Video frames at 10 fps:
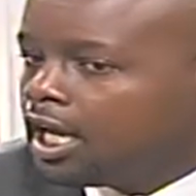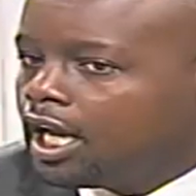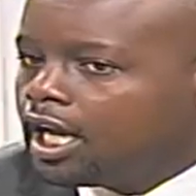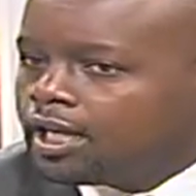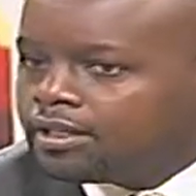
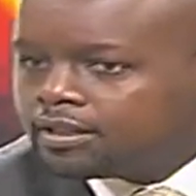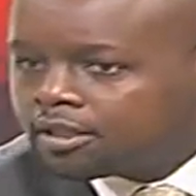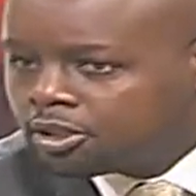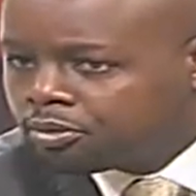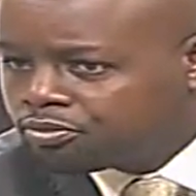And
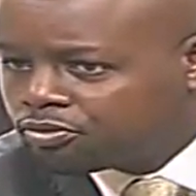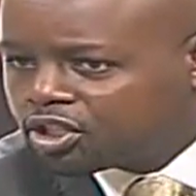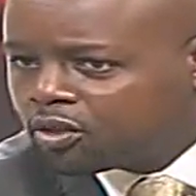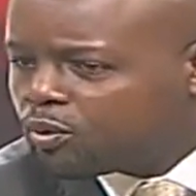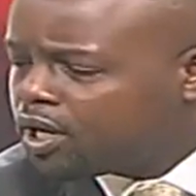um,
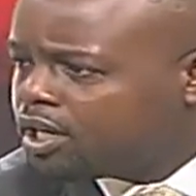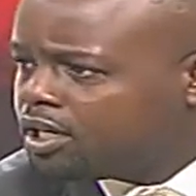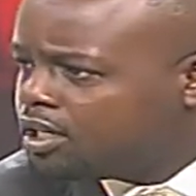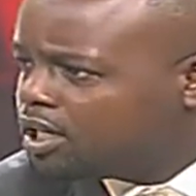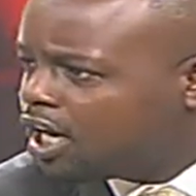the
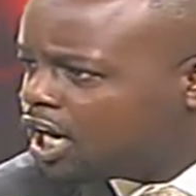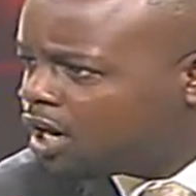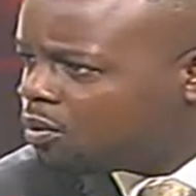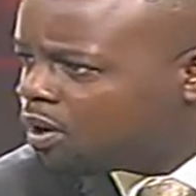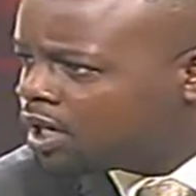way
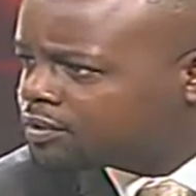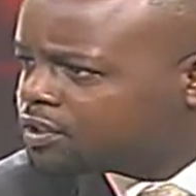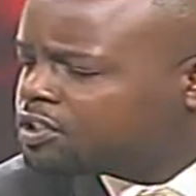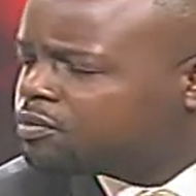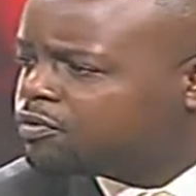our system